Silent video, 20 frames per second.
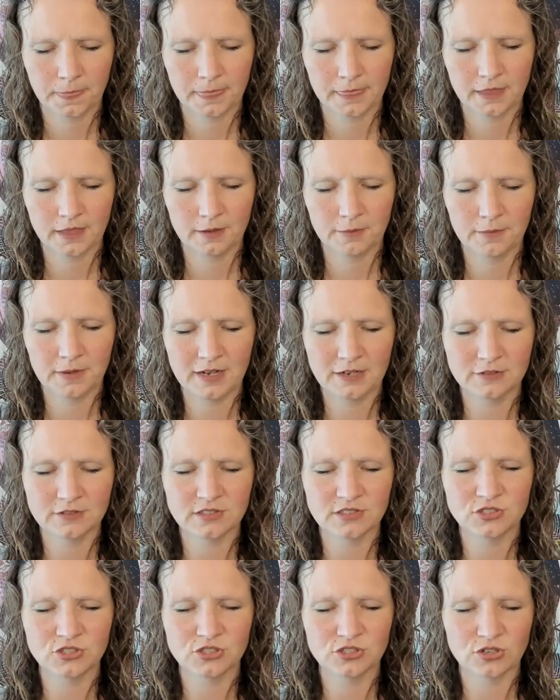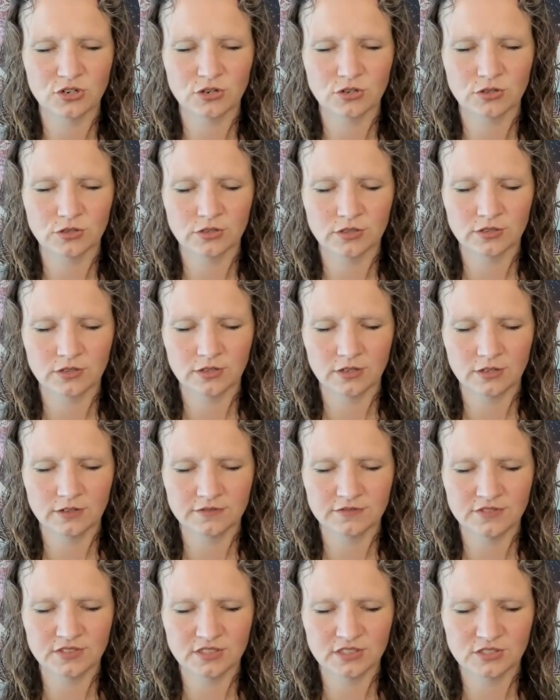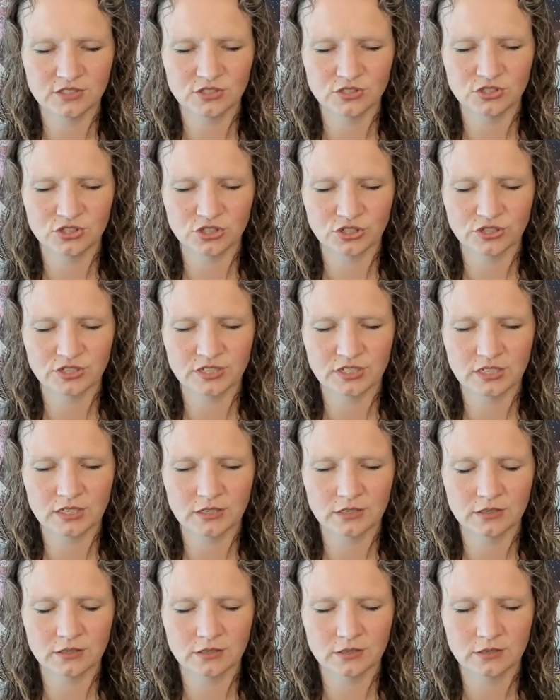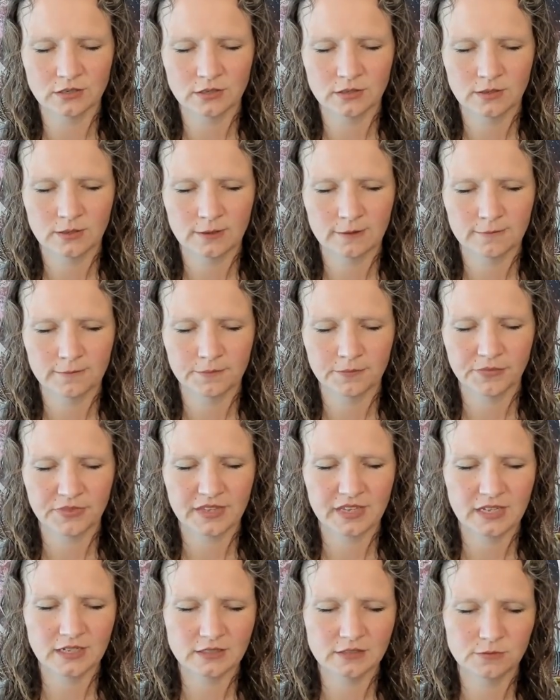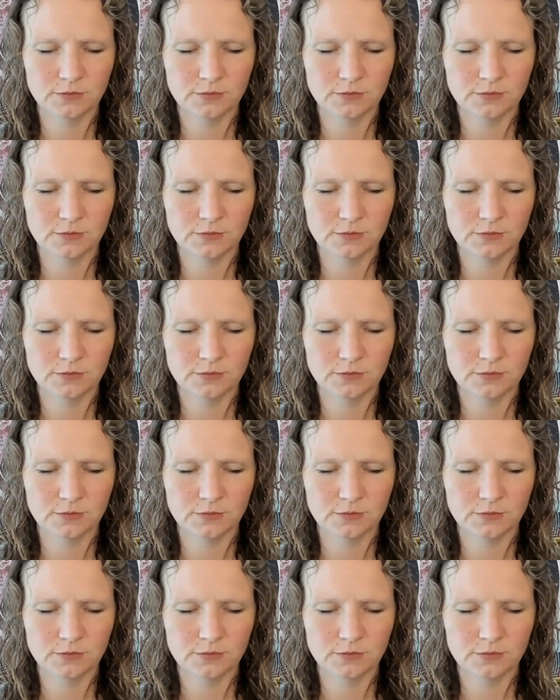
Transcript: about the struggle of this journey. It's